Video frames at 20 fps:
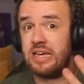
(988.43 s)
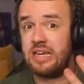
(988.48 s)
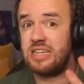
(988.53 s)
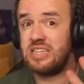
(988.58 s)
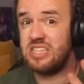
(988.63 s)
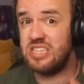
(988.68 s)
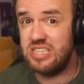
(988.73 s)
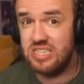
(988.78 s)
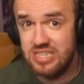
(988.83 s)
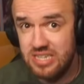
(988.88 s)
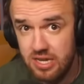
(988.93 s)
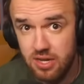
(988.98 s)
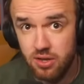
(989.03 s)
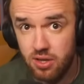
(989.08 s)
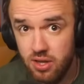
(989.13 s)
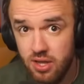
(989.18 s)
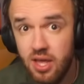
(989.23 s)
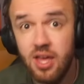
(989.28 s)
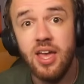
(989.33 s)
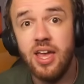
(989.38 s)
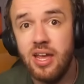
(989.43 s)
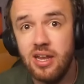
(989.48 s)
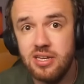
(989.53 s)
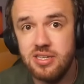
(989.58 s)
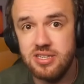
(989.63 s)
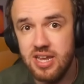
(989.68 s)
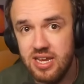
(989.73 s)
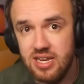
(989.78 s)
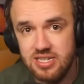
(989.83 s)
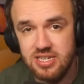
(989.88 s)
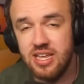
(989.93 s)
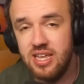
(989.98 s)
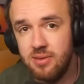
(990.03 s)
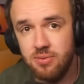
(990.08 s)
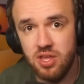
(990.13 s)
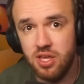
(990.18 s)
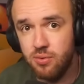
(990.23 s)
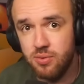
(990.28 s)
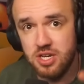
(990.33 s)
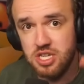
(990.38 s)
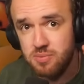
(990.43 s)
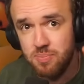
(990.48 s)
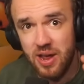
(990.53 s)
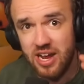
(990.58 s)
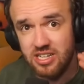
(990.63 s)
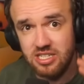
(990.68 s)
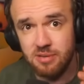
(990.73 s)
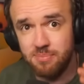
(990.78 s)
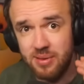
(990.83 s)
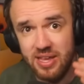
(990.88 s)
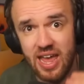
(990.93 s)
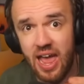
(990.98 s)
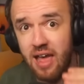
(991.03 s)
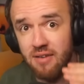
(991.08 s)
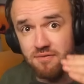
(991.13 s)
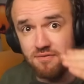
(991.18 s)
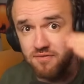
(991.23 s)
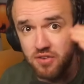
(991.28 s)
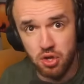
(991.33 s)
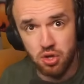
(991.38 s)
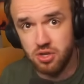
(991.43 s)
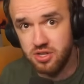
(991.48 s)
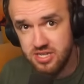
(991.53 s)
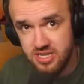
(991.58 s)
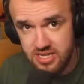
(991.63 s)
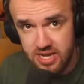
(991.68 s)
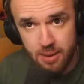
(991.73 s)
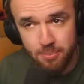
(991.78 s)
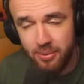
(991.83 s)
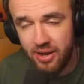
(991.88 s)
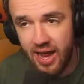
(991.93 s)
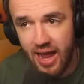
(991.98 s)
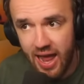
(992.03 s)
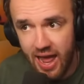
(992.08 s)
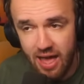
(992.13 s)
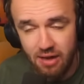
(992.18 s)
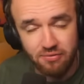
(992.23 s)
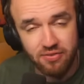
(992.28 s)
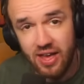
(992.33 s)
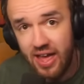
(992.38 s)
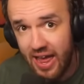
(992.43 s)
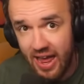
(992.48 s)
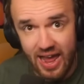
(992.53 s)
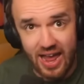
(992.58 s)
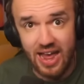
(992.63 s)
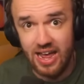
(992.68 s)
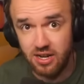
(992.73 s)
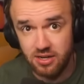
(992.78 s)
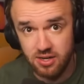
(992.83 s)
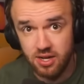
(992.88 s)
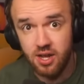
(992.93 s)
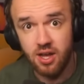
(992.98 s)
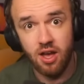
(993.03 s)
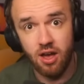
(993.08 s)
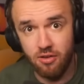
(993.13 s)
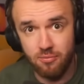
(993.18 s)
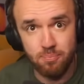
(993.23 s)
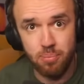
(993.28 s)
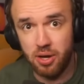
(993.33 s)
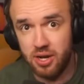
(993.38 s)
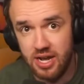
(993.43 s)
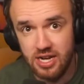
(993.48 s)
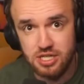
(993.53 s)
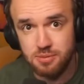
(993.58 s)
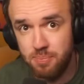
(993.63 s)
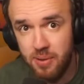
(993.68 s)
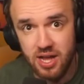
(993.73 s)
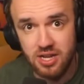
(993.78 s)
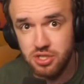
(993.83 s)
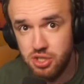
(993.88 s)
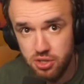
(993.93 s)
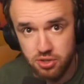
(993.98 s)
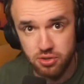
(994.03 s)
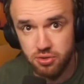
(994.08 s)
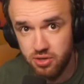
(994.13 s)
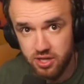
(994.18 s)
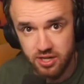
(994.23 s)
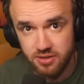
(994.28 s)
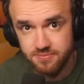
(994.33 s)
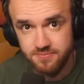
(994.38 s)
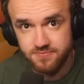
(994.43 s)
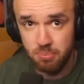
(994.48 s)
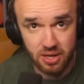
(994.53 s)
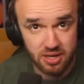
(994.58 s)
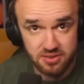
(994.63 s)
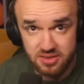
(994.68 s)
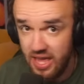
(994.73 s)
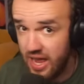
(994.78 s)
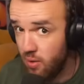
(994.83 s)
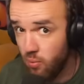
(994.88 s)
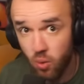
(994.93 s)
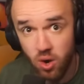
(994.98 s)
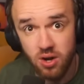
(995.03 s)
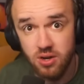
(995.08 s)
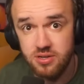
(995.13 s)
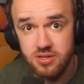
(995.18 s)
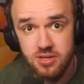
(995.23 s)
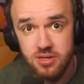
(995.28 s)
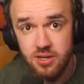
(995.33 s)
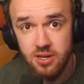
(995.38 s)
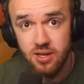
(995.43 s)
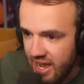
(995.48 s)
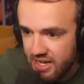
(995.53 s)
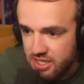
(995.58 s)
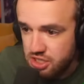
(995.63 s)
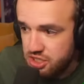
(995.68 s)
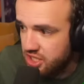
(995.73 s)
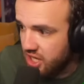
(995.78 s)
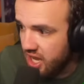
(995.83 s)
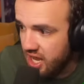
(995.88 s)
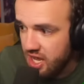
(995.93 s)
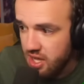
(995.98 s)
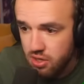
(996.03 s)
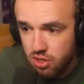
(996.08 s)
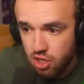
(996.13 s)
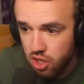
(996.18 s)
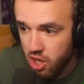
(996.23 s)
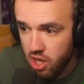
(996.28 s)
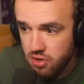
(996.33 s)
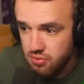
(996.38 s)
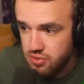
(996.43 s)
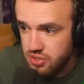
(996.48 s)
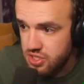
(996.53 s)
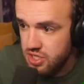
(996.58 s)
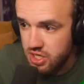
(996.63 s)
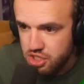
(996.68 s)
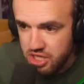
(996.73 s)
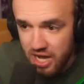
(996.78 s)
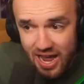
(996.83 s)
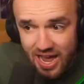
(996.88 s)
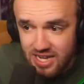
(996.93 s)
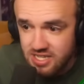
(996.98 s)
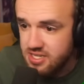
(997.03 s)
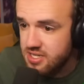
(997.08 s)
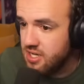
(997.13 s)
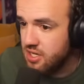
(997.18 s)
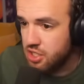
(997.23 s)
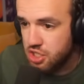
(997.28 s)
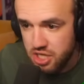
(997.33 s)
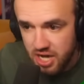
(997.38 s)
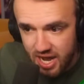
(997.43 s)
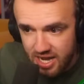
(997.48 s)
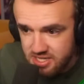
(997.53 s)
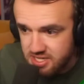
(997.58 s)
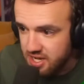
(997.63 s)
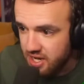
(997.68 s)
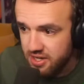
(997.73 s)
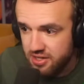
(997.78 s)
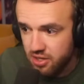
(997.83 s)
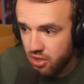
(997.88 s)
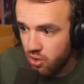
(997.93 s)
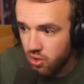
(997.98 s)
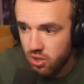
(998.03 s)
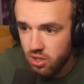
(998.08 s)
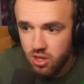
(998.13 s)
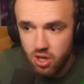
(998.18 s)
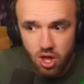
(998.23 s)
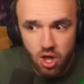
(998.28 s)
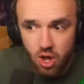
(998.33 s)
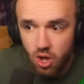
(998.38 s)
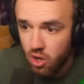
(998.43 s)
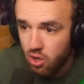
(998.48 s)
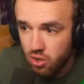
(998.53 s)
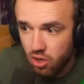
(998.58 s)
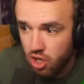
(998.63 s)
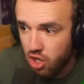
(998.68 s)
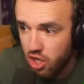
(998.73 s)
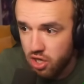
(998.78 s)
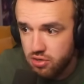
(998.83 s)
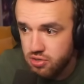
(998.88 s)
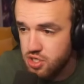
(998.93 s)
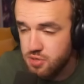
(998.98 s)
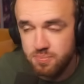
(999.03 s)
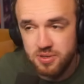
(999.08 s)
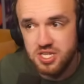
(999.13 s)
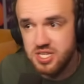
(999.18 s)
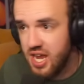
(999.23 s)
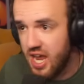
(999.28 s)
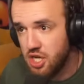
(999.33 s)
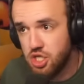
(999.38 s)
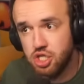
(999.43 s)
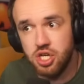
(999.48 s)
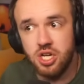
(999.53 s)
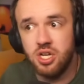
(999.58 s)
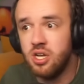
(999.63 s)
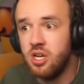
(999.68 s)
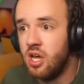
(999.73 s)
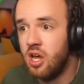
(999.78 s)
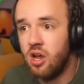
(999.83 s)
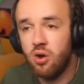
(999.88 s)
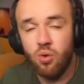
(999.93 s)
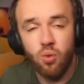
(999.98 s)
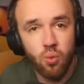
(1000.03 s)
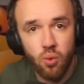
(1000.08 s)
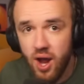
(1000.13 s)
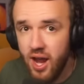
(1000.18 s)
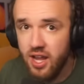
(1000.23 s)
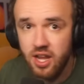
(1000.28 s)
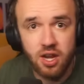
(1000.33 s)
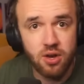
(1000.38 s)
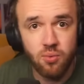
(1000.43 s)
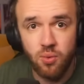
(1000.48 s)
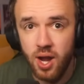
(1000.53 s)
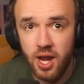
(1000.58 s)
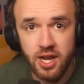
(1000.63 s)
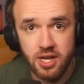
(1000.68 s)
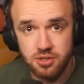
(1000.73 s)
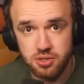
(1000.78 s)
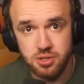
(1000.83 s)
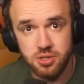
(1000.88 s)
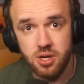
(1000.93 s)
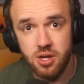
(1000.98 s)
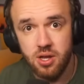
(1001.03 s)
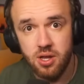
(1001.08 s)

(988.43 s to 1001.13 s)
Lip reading: still, it is a team that you expect to be a full step and a half ahead of Borac Banja Luka. But they weren't. XG, close. Shots on goal, all close. Possession, right in range.